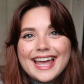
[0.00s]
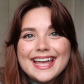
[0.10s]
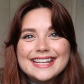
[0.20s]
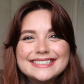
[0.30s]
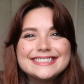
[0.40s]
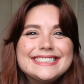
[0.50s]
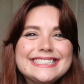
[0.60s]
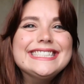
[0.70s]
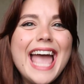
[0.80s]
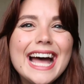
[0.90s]
And
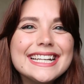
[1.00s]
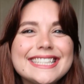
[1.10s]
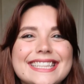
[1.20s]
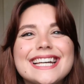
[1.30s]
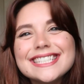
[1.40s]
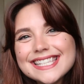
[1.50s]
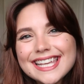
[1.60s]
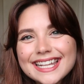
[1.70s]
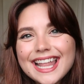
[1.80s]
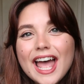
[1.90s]
yeah, that's
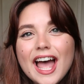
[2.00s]
it.